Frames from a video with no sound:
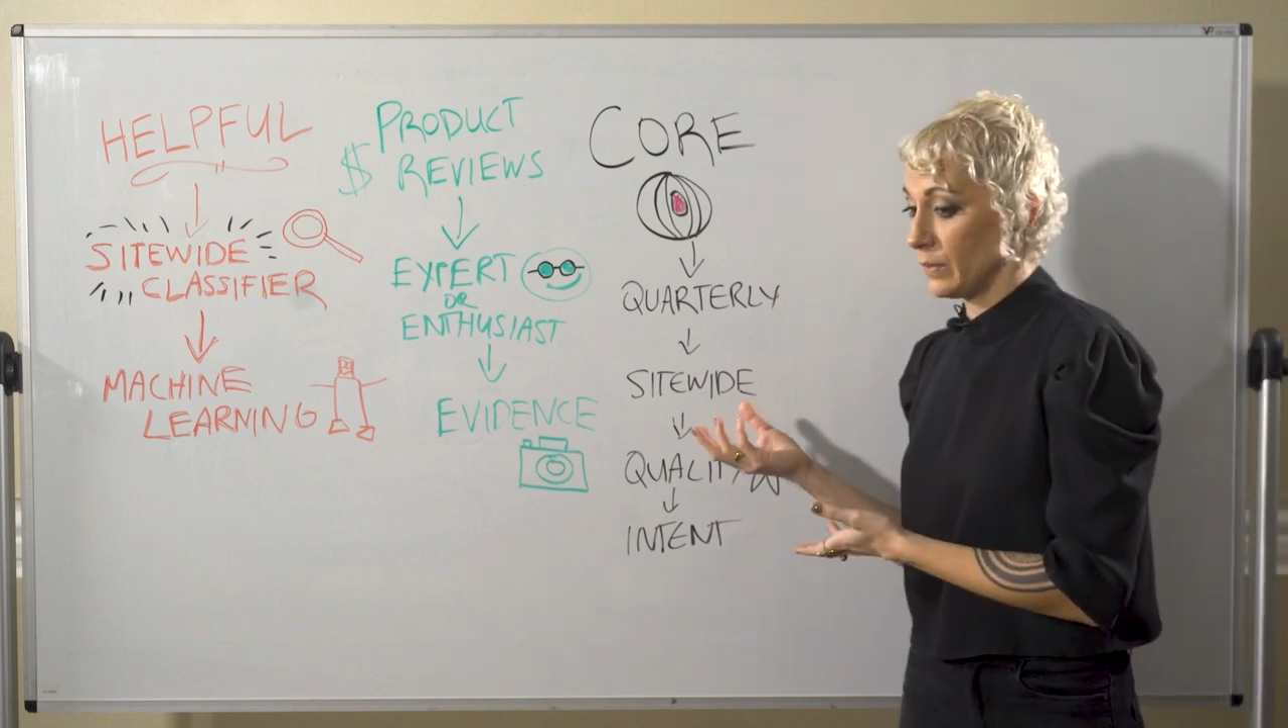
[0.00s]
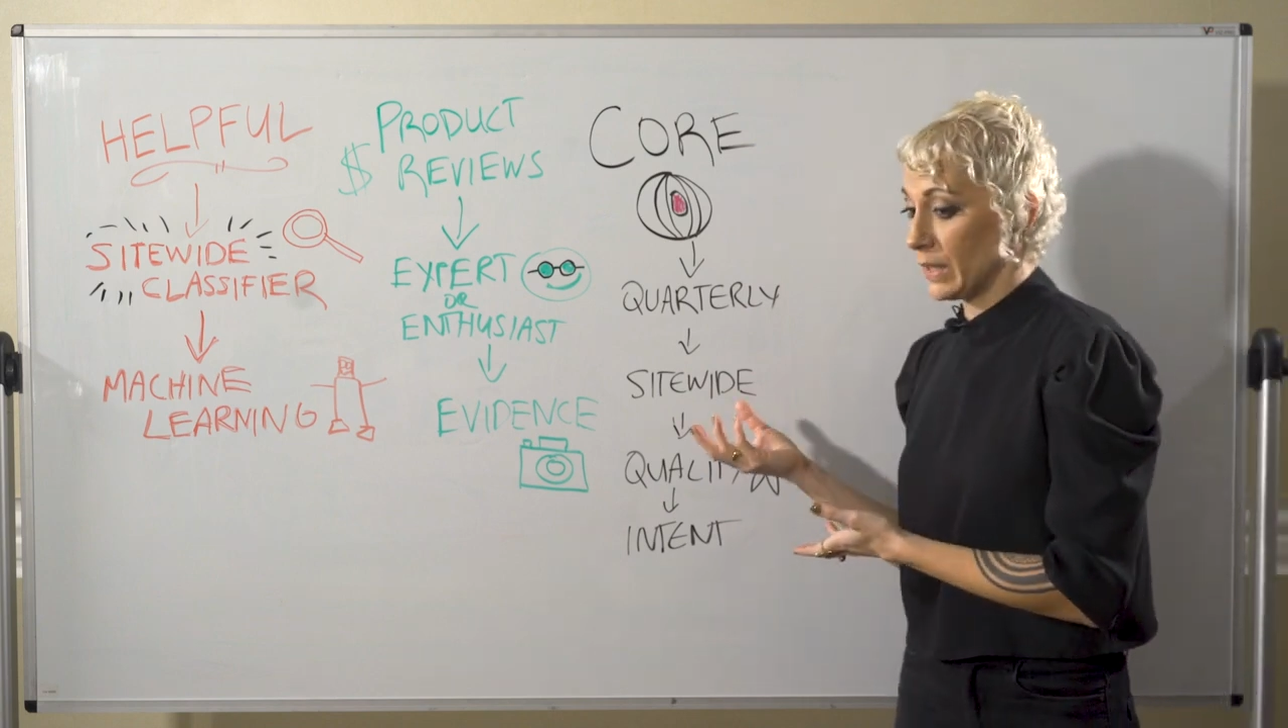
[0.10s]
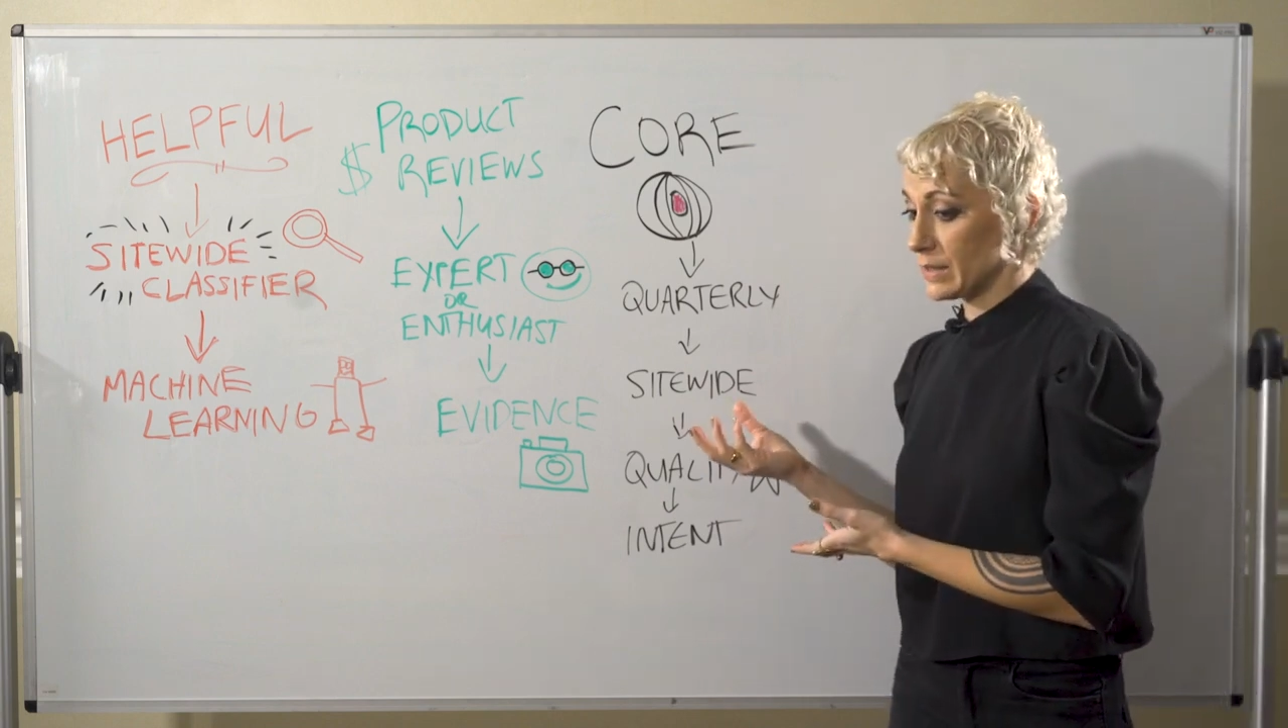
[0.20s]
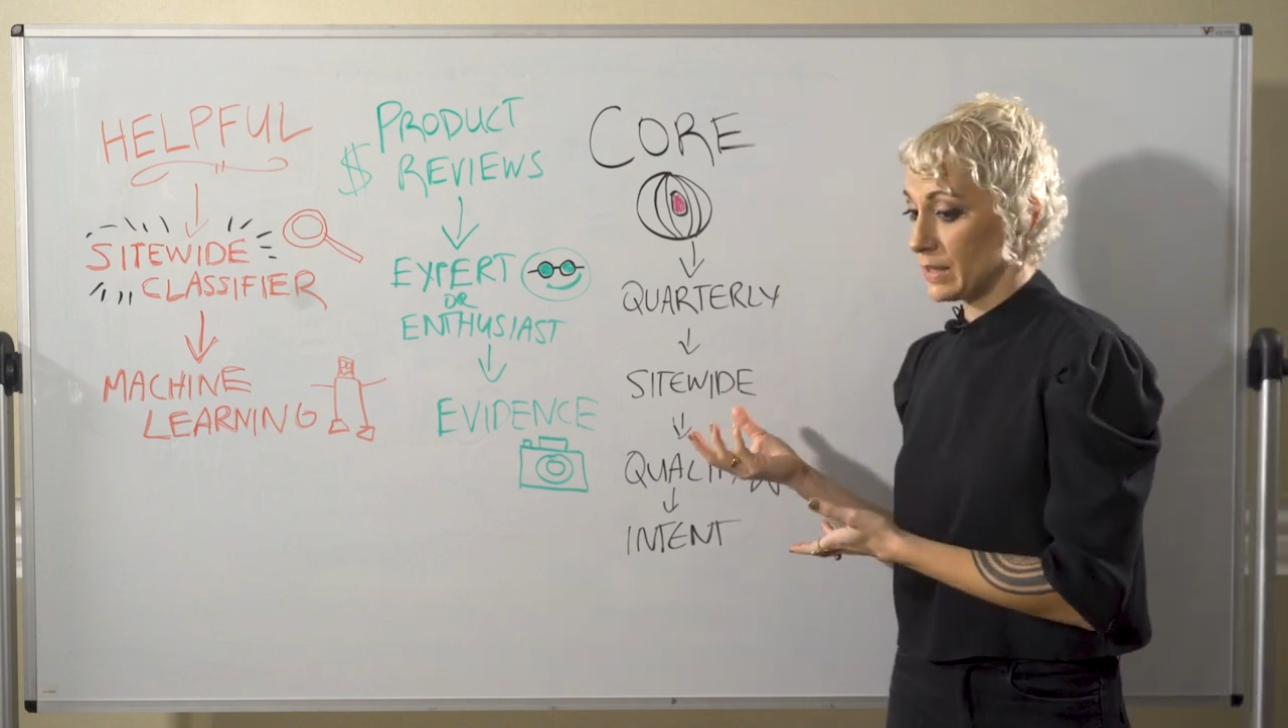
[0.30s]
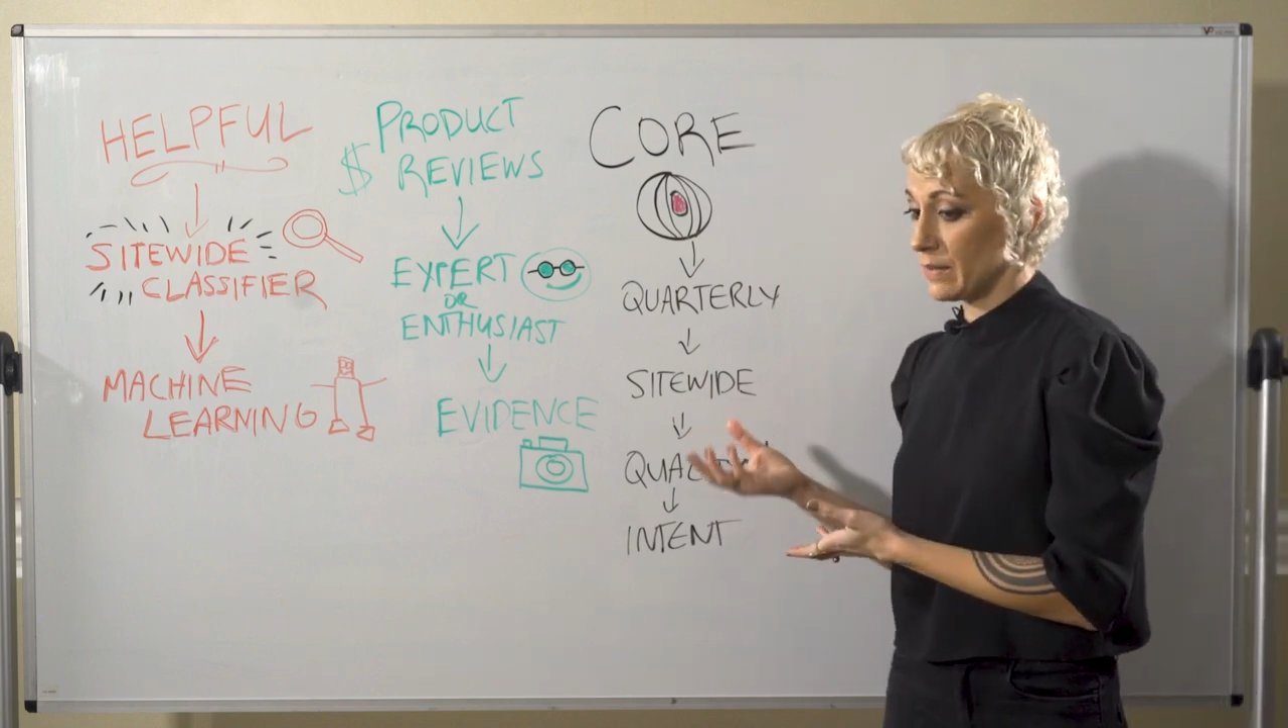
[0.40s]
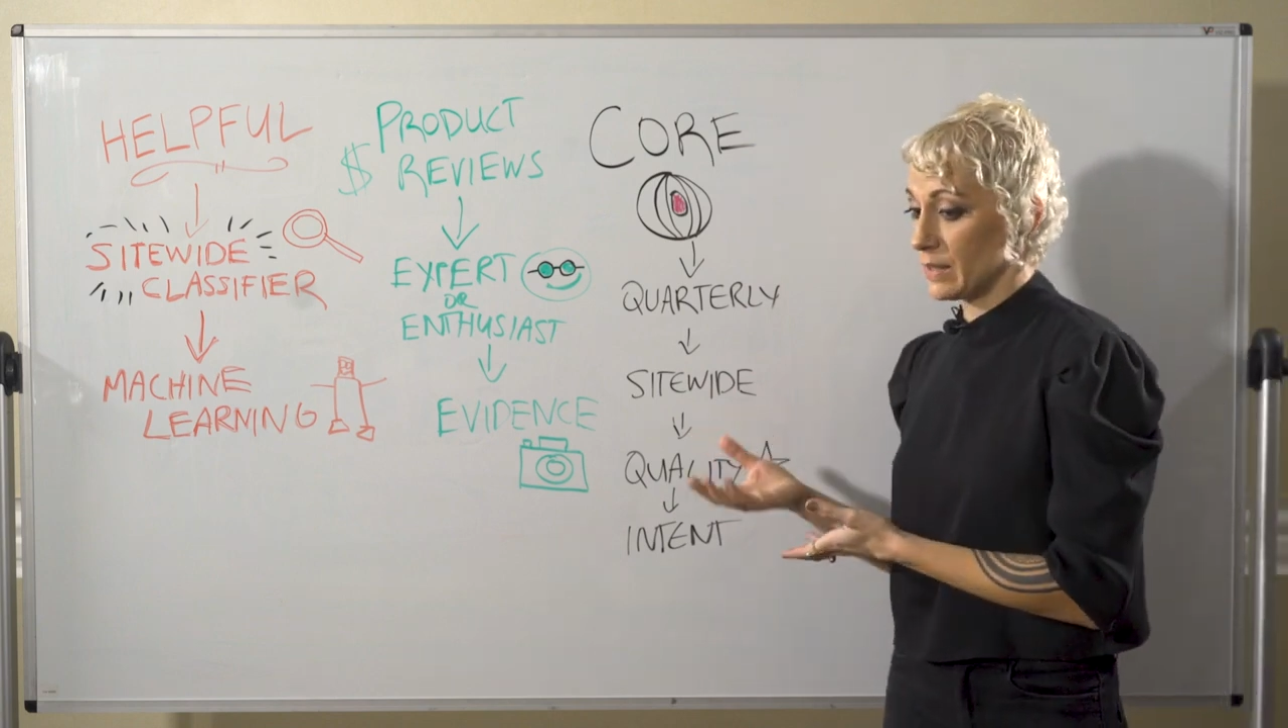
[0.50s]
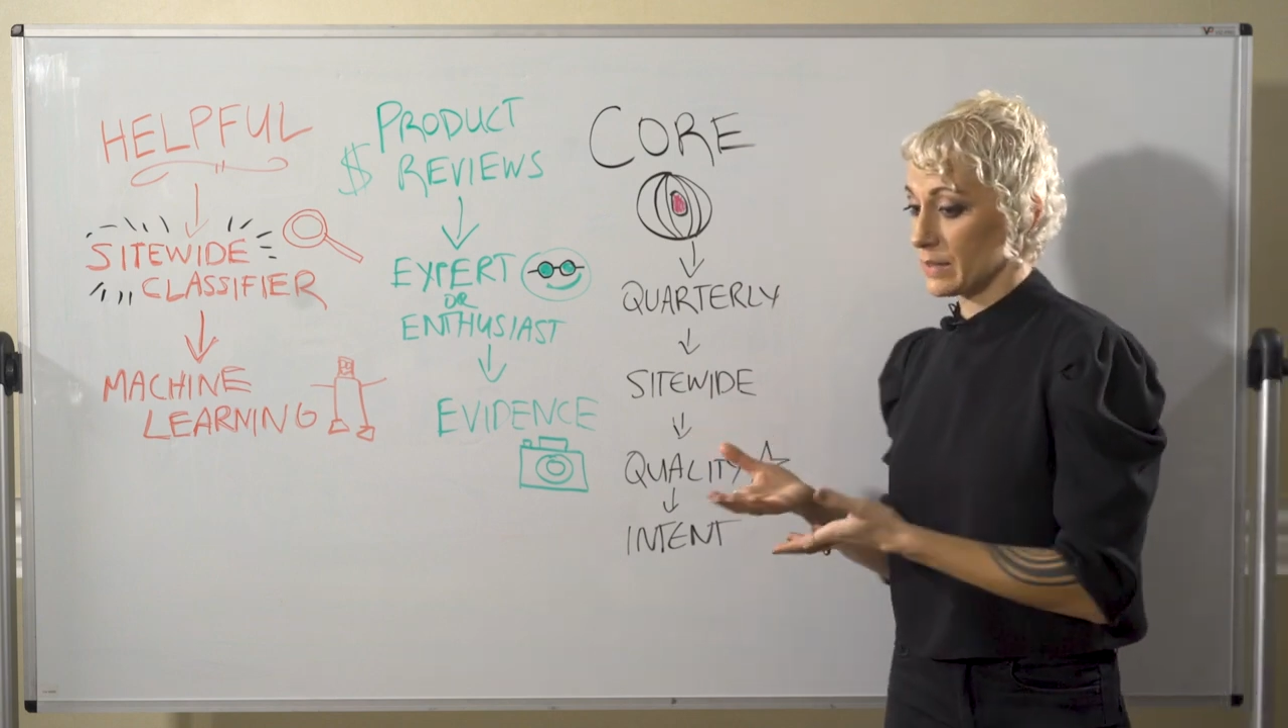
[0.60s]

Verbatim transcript: let's say the